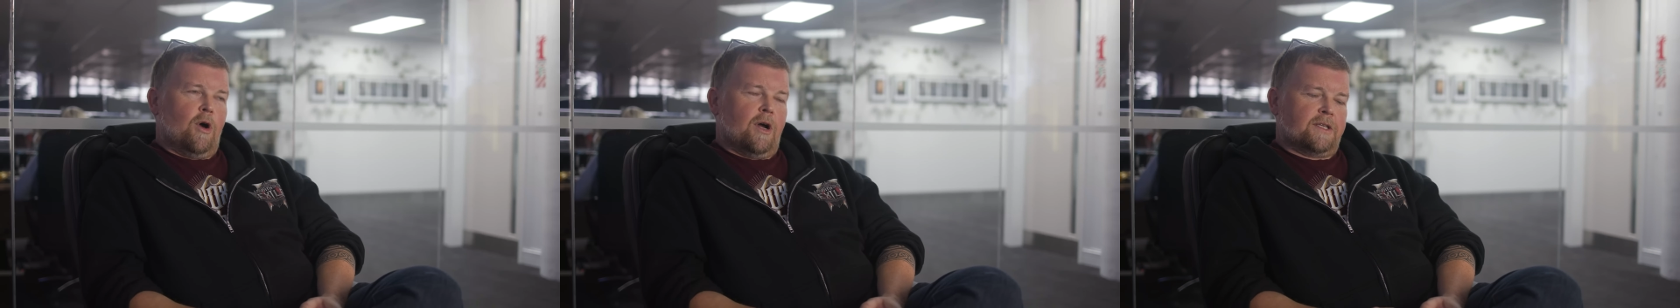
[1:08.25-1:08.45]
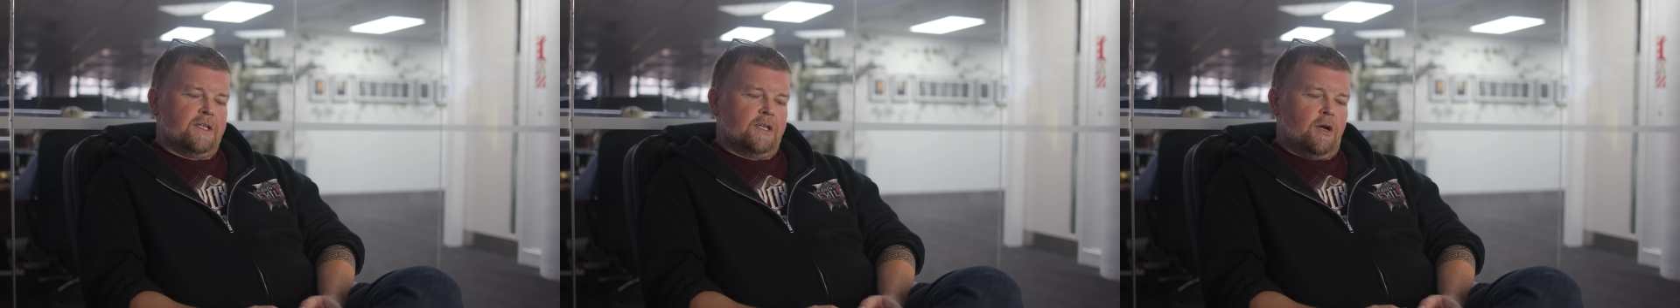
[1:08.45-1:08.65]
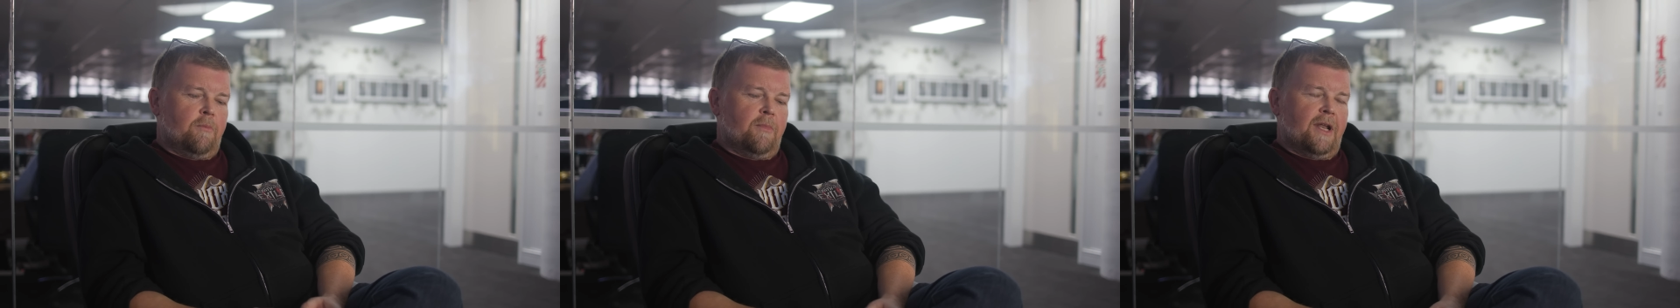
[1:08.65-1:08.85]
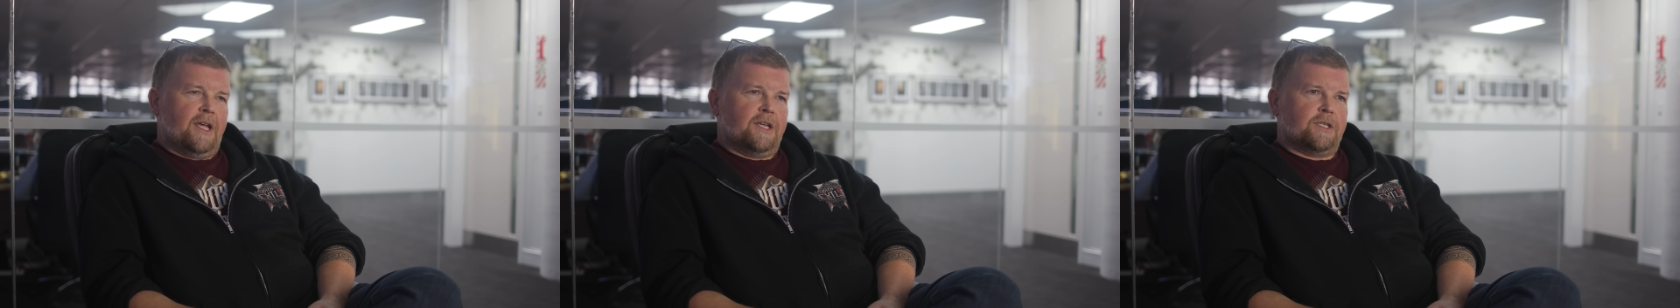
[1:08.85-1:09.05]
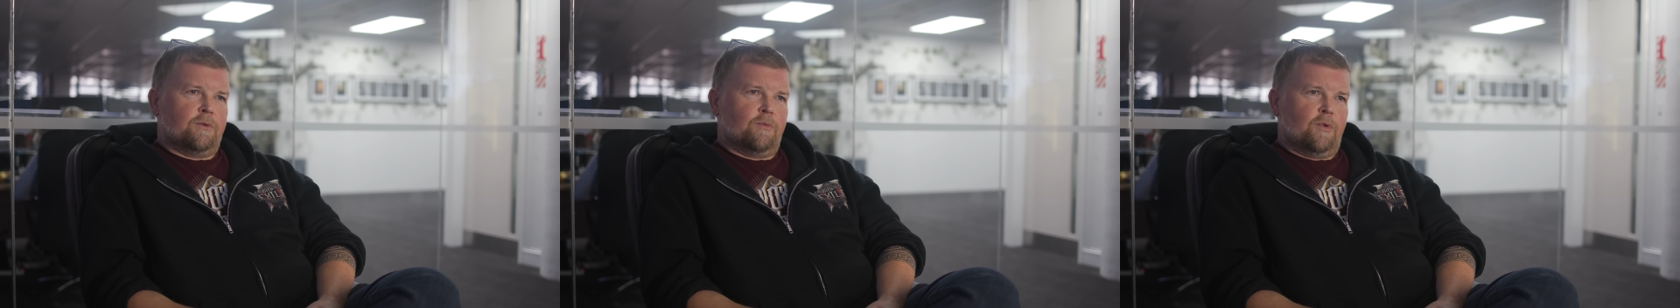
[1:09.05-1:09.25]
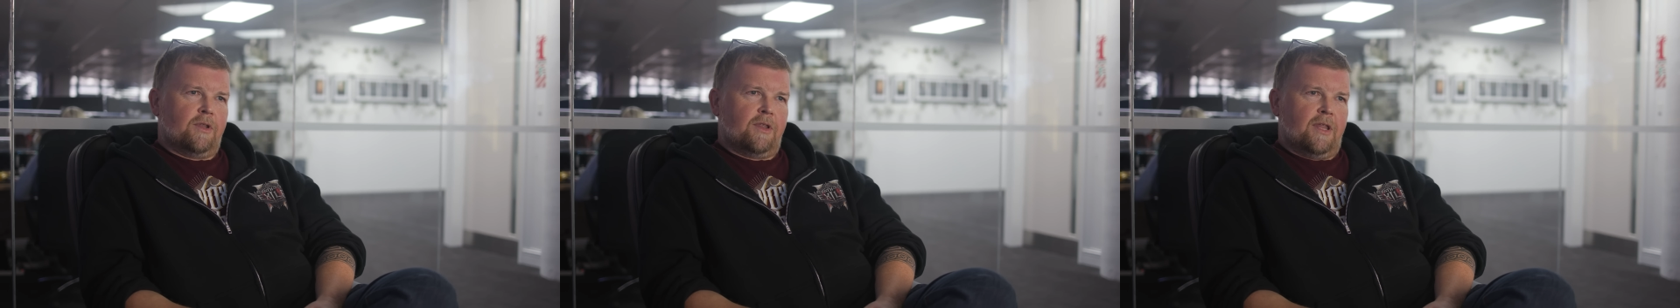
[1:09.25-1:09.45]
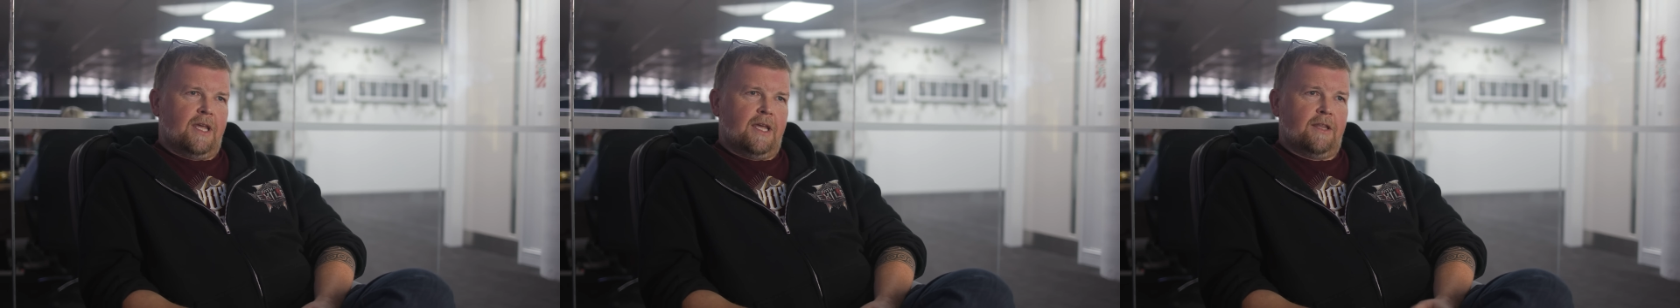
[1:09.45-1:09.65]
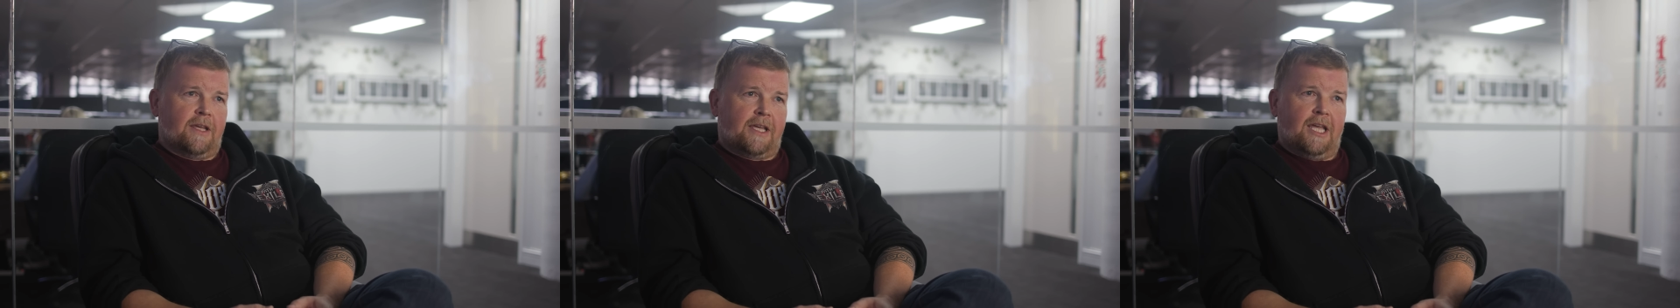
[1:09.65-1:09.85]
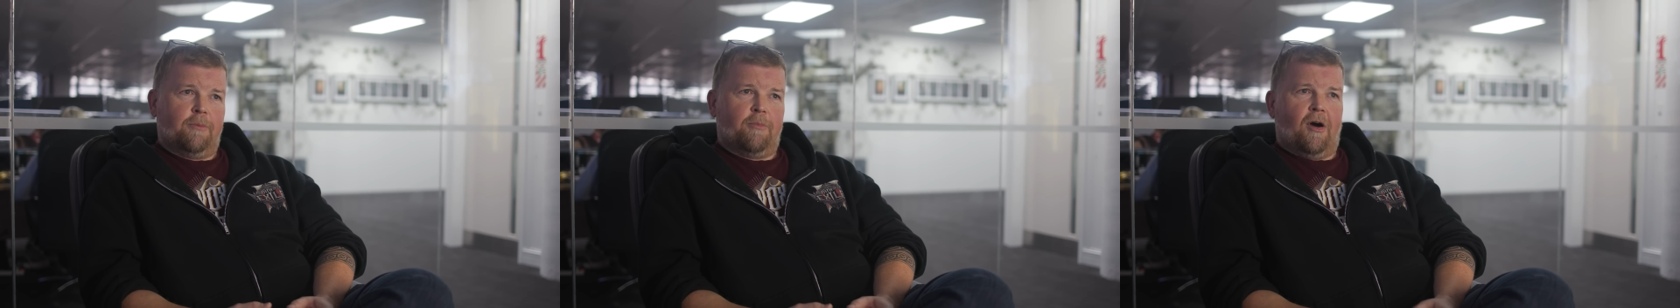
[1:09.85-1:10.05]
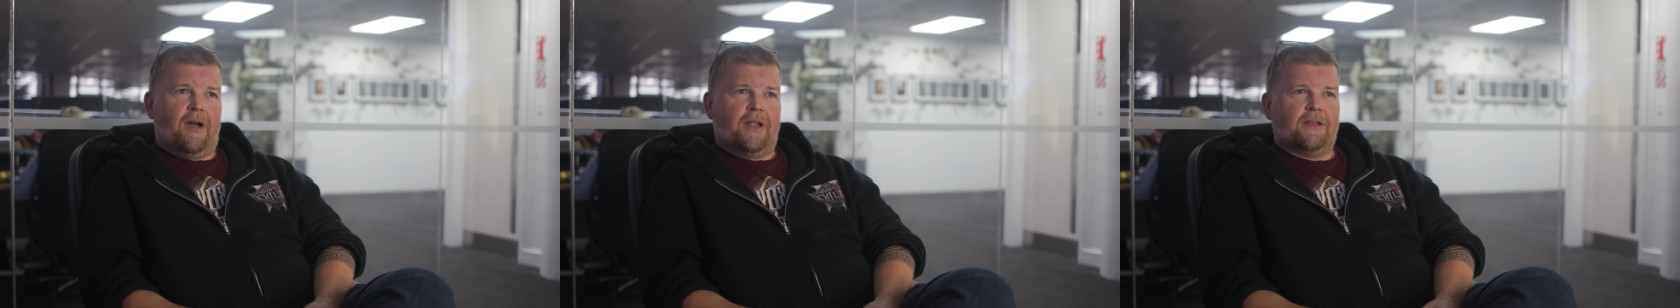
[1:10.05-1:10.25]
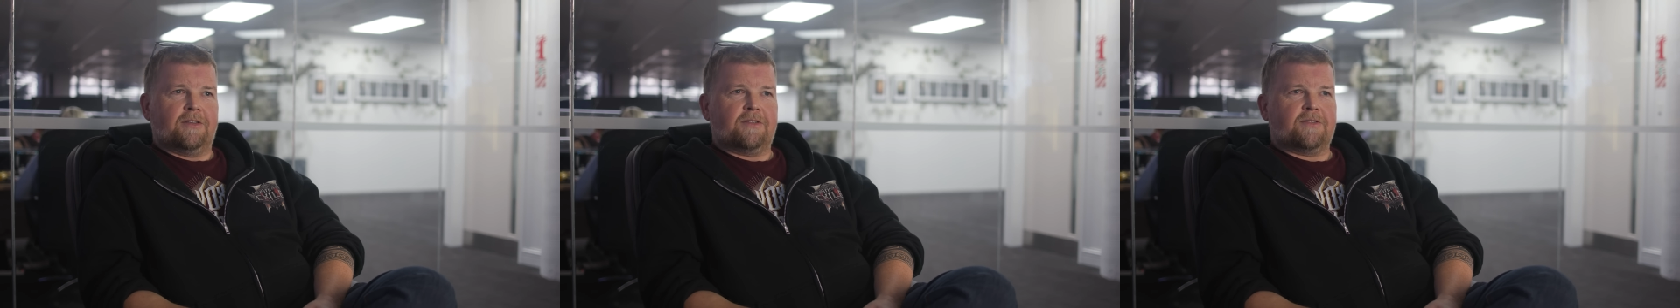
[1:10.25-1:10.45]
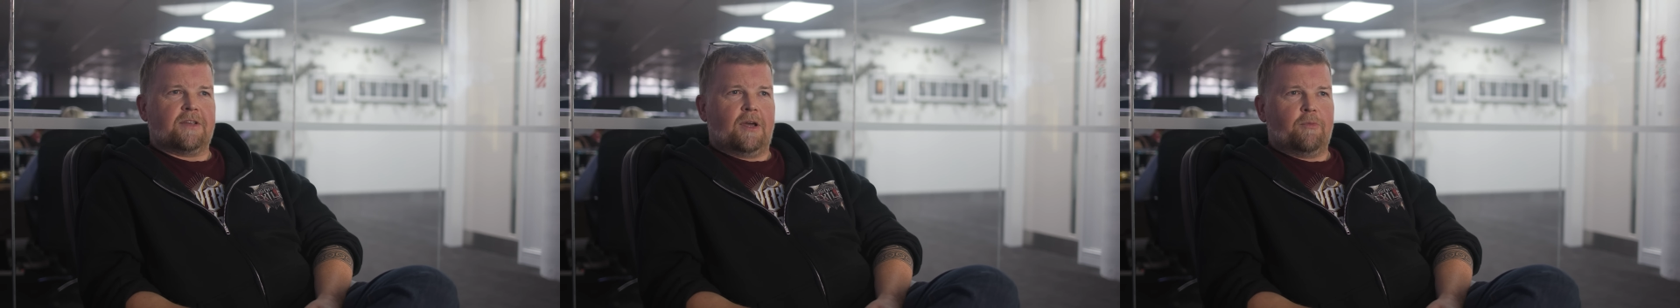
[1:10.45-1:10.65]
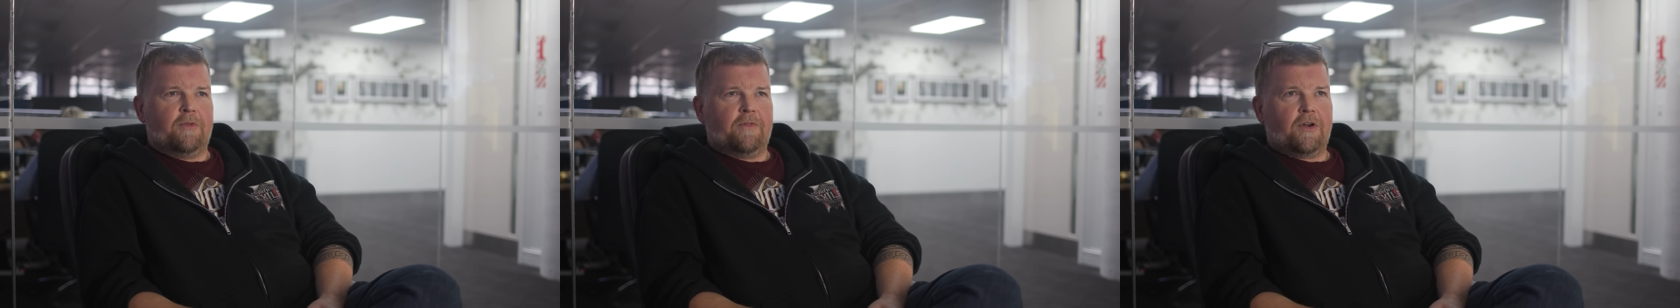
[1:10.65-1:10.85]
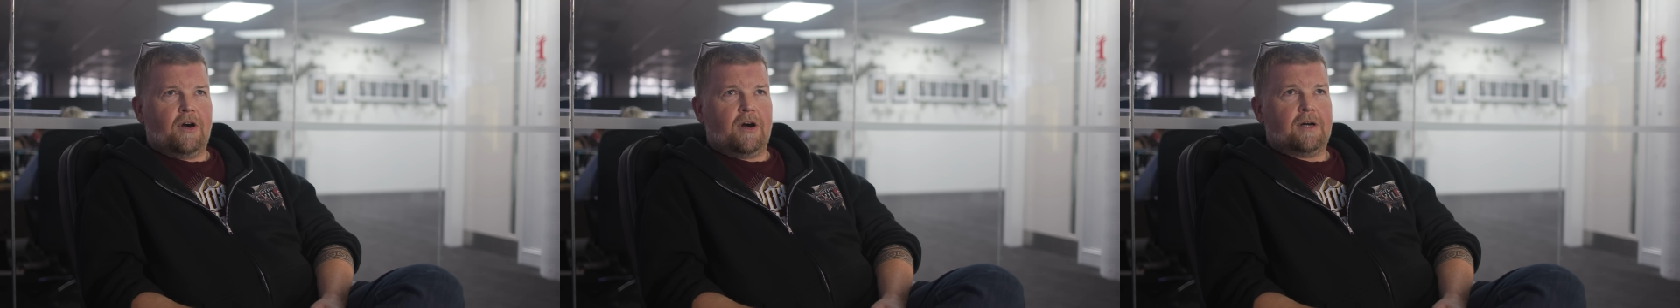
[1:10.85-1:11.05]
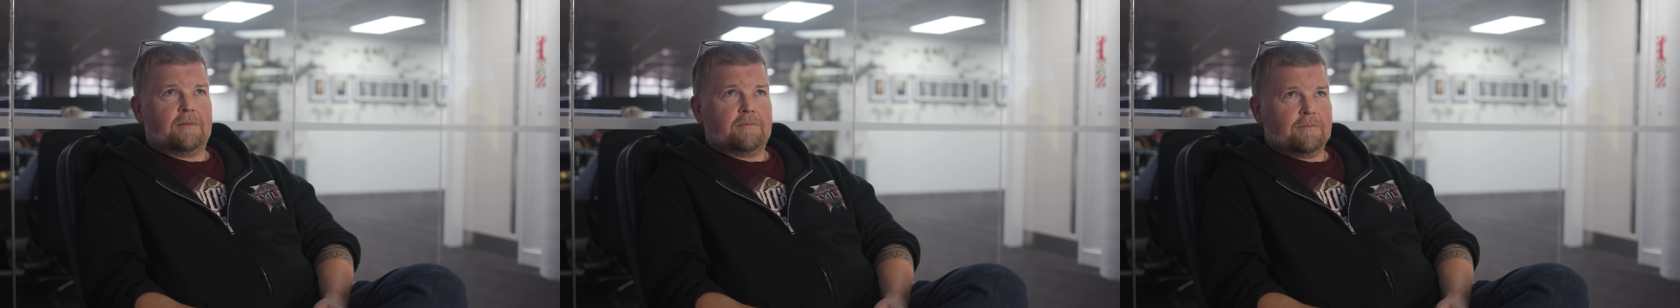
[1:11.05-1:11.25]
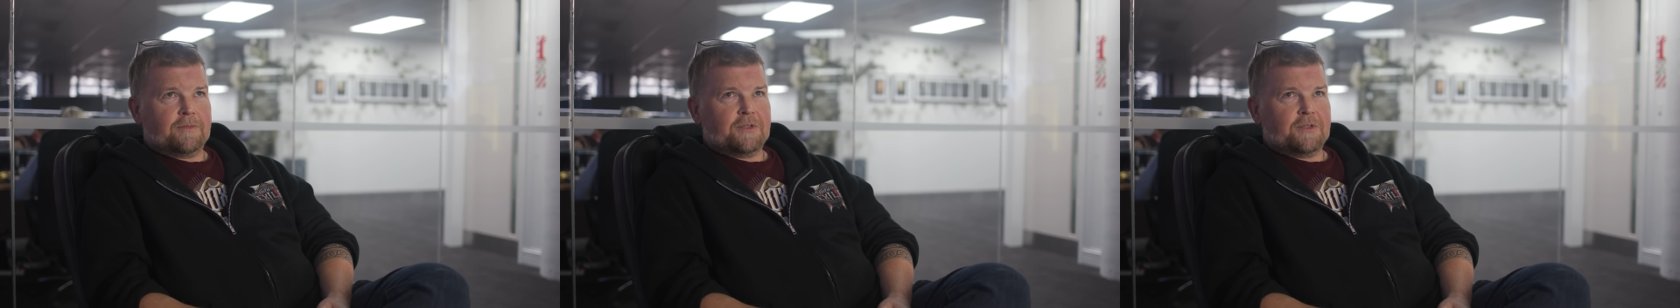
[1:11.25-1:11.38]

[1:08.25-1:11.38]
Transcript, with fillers: works in combination with the keybinds, so we've got